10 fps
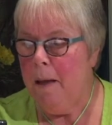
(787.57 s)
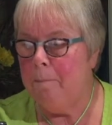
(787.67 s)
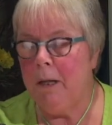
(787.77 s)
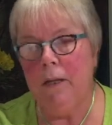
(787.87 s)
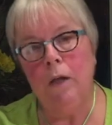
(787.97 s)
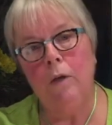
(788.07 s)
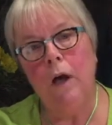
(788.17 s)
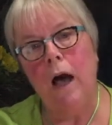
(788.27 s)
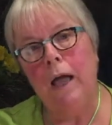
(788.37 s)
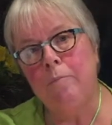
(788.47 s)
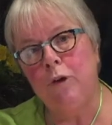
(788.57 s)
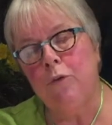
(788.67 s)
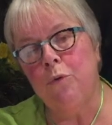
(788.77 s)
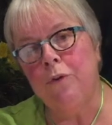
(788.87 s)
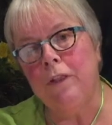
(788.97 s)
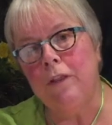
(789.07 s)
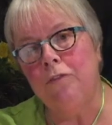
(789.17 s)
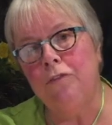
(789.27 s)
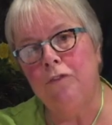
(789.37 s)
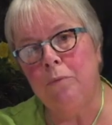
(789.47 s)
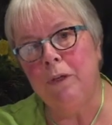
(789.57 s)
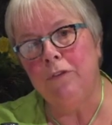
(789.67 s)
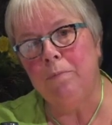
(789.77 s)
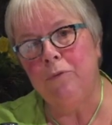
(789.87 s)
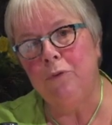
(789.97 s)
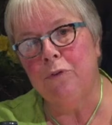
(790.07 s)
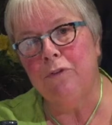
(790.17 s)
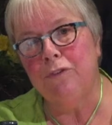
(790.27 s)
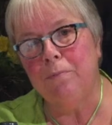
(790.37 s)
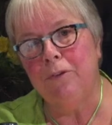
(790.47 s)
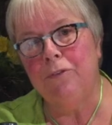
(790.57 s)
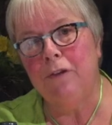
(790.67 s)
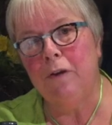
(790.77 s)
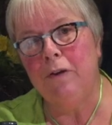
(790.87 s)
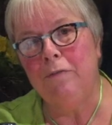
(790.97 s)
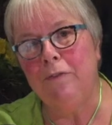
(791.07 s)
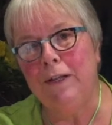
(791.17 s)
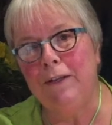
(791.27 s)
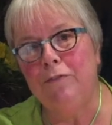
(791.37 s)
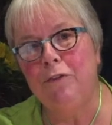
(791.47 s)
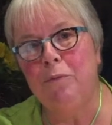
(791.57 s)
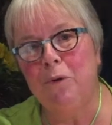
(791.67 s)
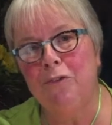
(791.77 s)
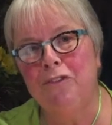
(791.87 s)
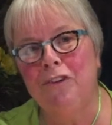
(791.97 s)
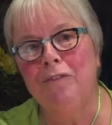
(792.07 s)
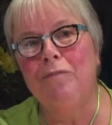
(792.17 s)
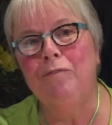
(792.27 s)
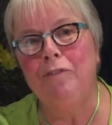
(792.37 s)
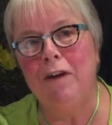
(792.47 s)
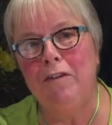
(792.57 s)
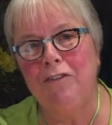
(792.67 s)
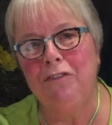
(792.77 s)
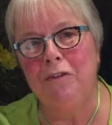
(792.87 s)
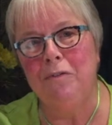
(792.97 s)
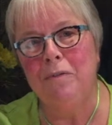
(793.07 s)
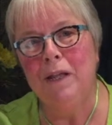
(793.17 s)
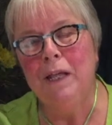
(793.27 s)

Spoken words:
But I'm recording this 2 weeks before Christmas, so hopefully if you watch it very soon,